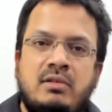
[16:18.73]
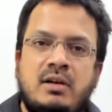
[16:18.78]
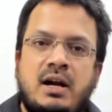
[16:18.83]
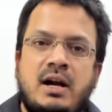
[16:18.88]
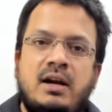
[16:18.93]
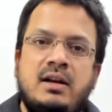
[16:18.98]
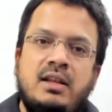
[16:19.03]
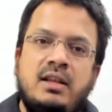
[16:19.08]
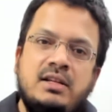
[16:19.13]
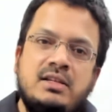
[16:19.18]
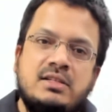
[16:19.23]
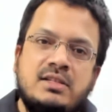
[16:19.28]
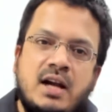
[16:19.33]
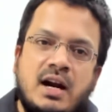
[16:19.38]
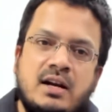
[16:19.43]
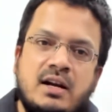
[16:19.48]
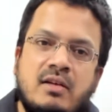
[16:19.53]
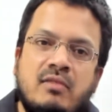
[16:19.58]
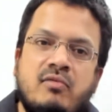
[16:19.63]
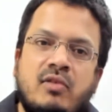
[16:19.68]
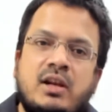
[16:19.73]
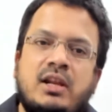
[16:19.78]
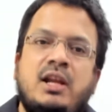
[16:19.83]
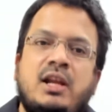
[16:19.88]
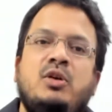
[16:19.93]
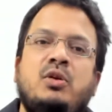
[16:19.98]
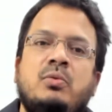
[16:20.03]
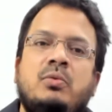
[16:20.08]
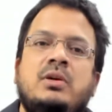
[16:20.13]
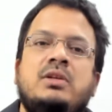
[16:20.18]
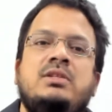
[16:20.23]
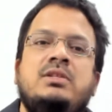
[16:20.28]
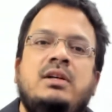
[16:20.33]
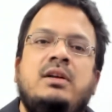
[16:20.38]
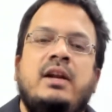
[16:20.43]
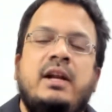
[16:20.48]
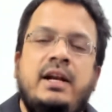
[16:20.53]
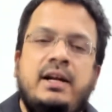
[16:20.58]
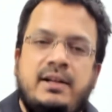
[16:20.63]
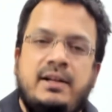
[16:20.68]
and then started working towards it,
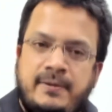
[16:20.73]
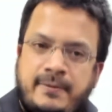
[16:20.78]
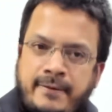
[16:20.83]
right?